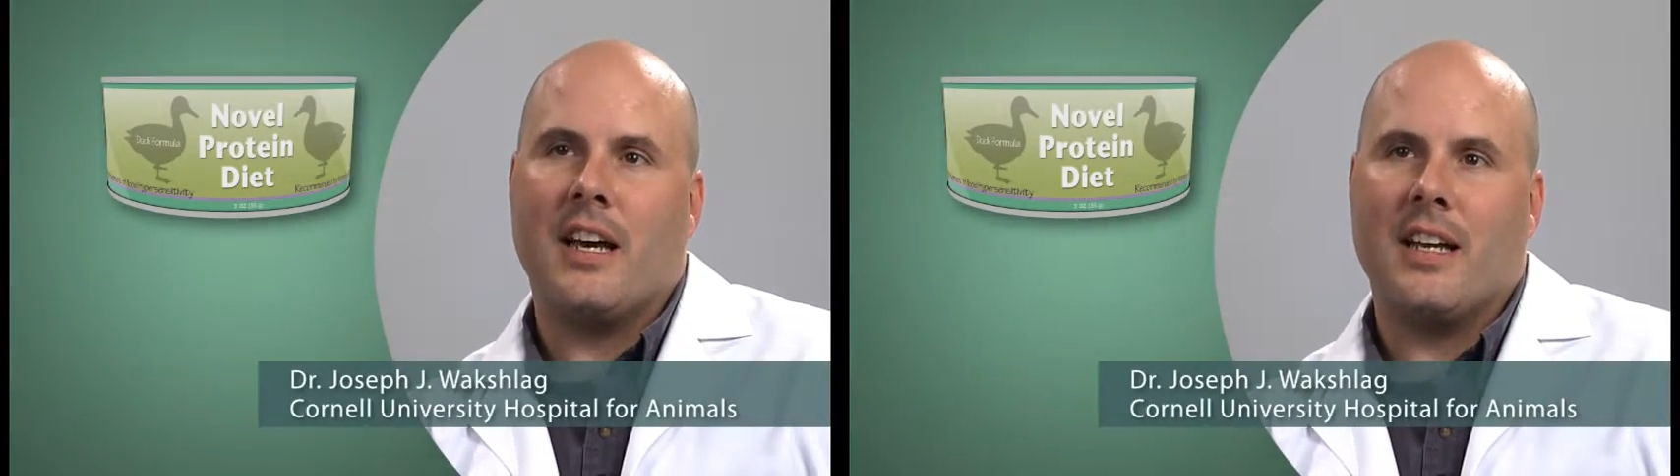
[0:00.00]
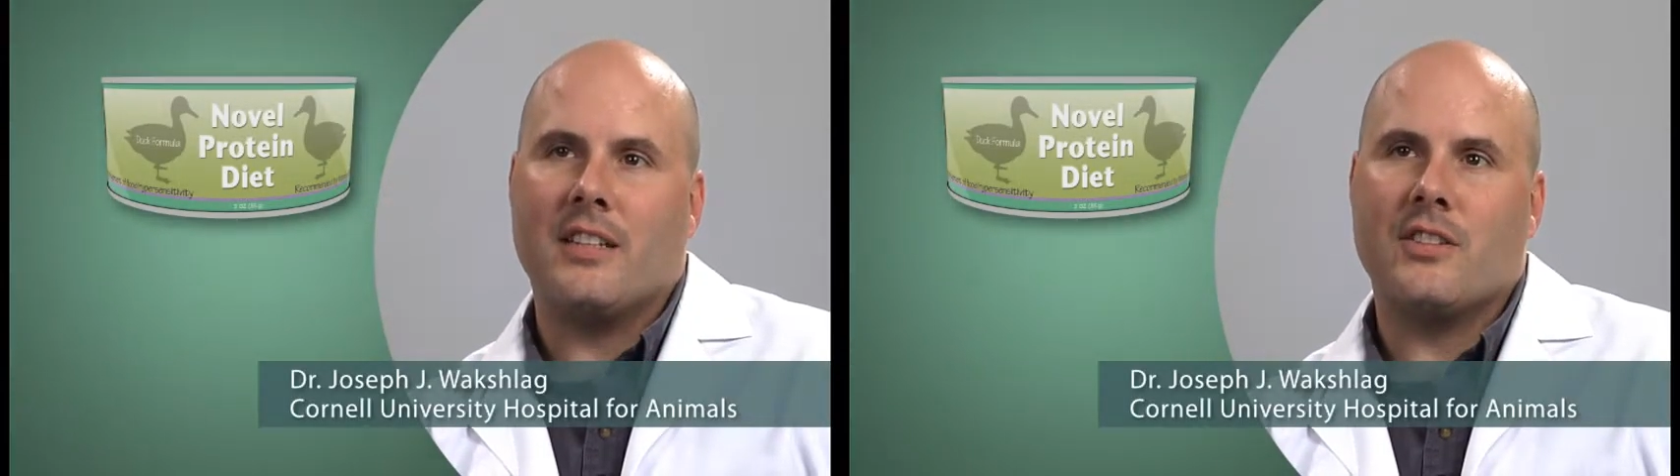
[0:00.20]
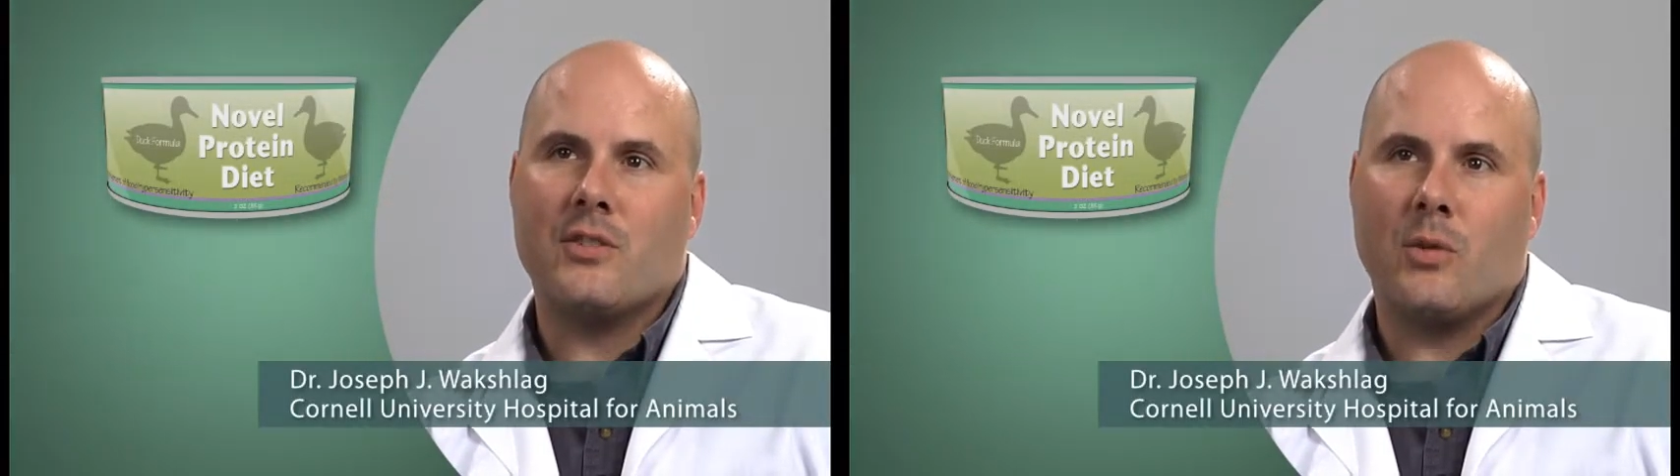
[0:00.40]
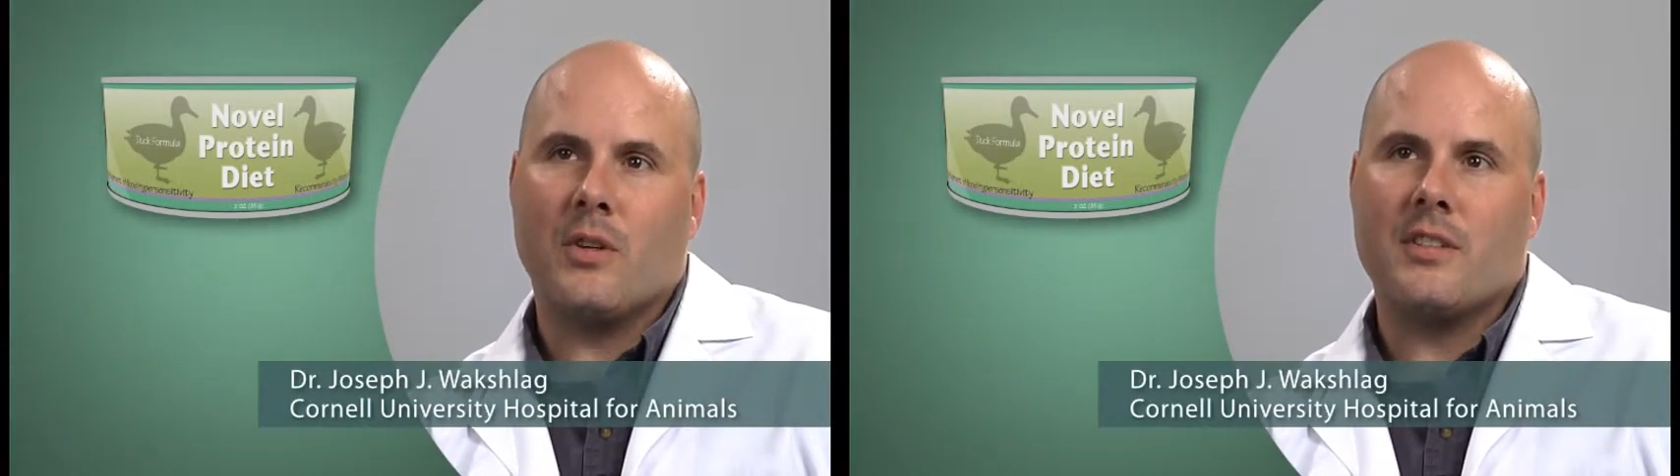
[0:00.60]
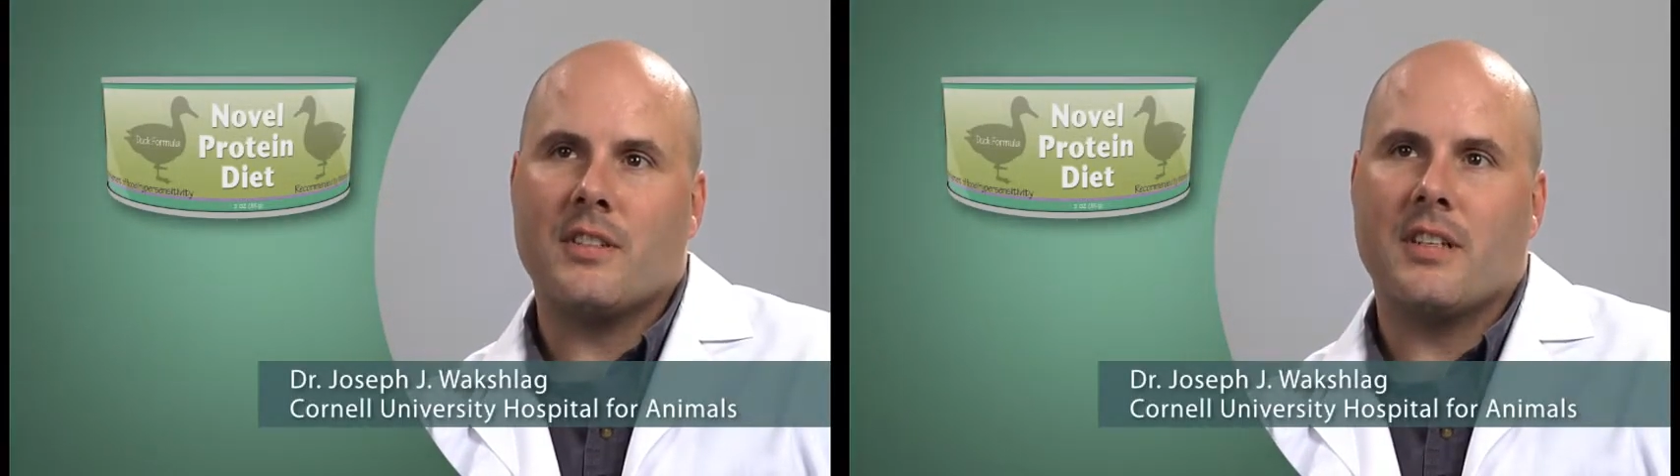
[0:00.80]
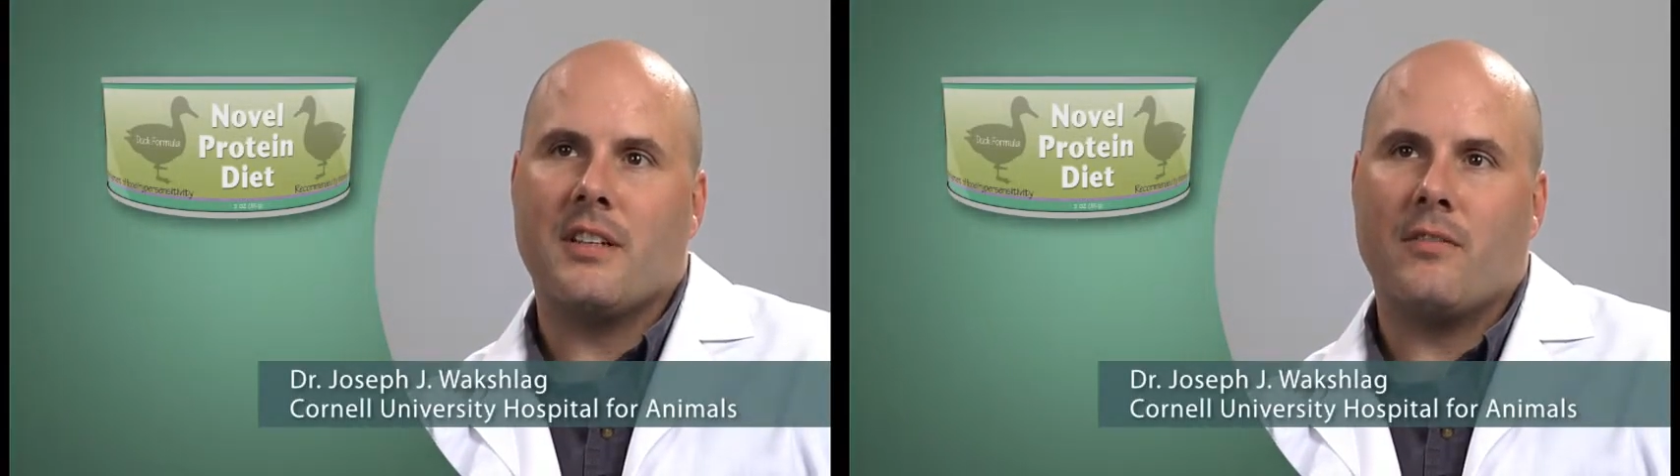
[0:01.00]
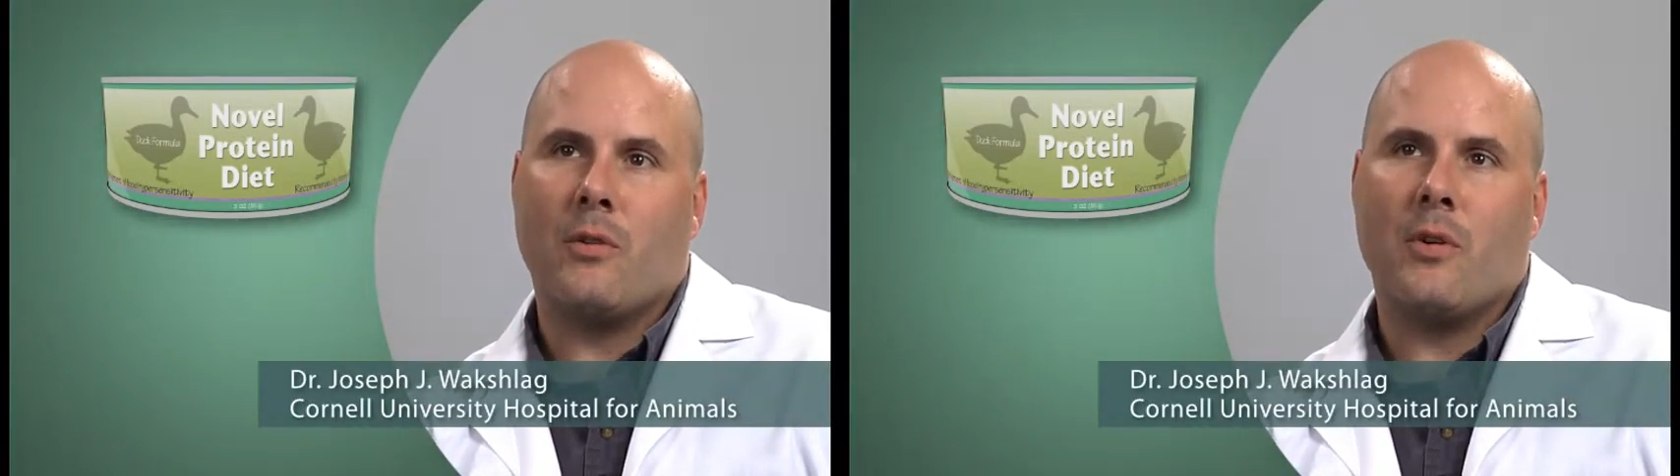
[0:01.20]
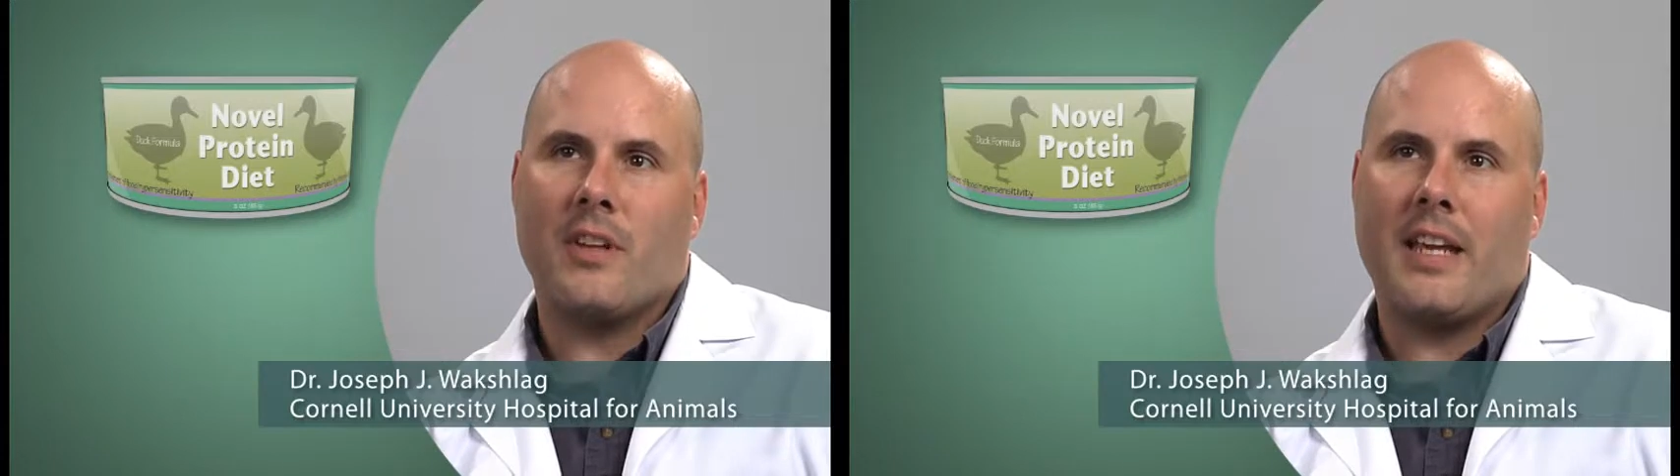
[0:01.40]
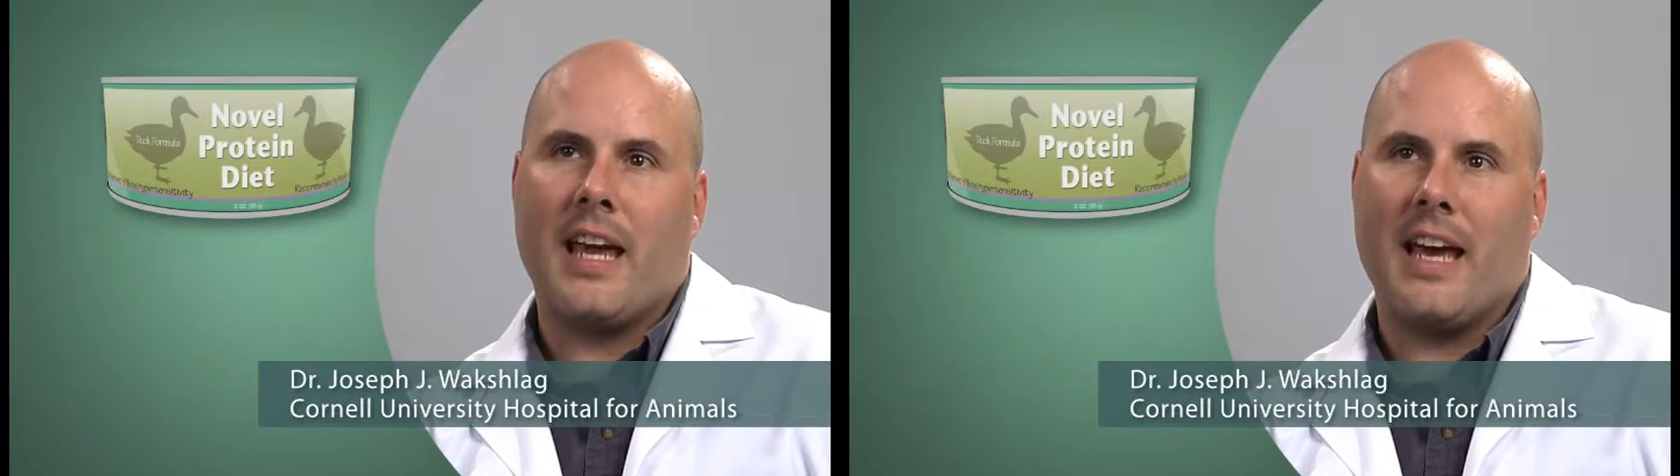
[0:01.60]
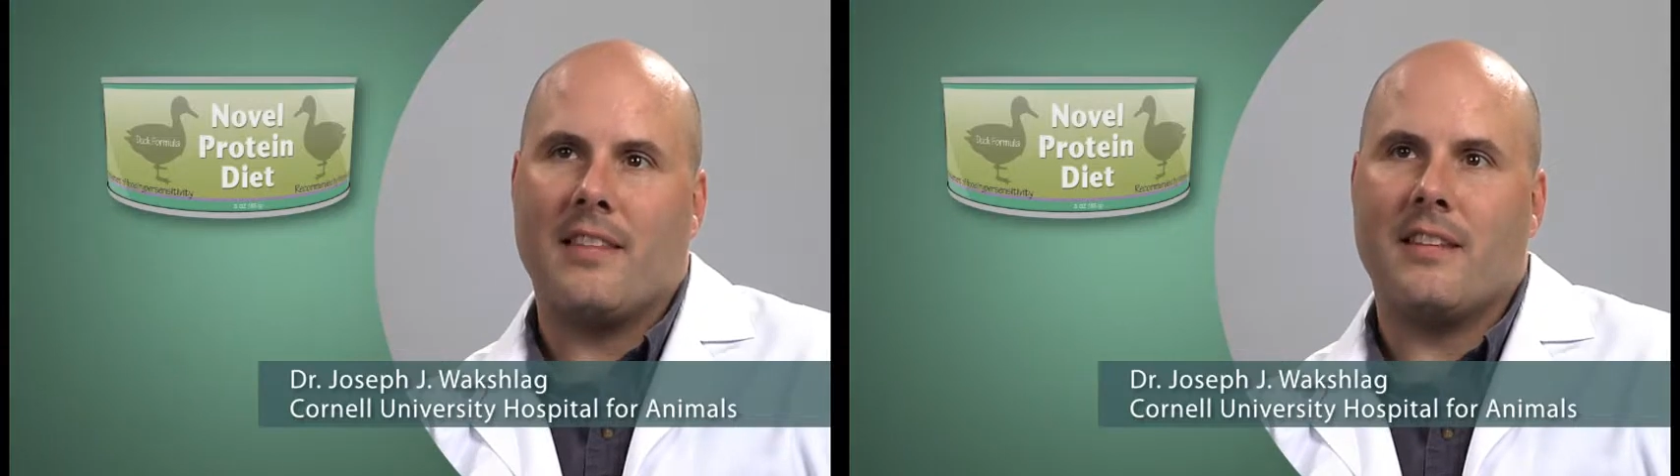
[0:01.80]
a source for the
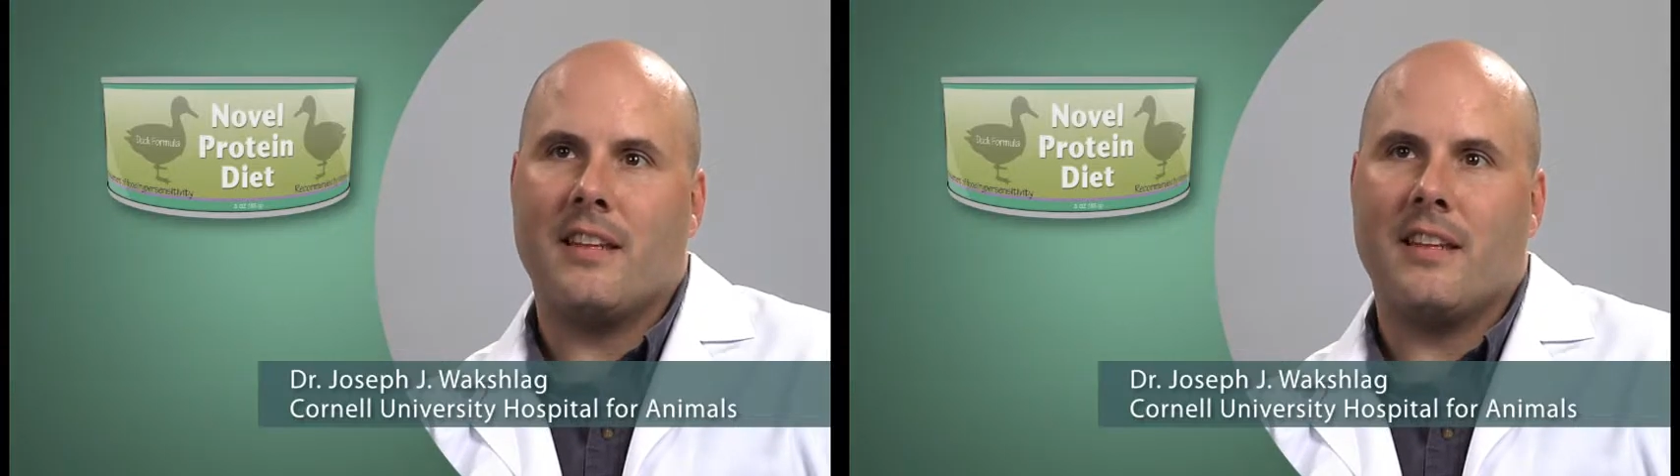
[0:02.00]
cat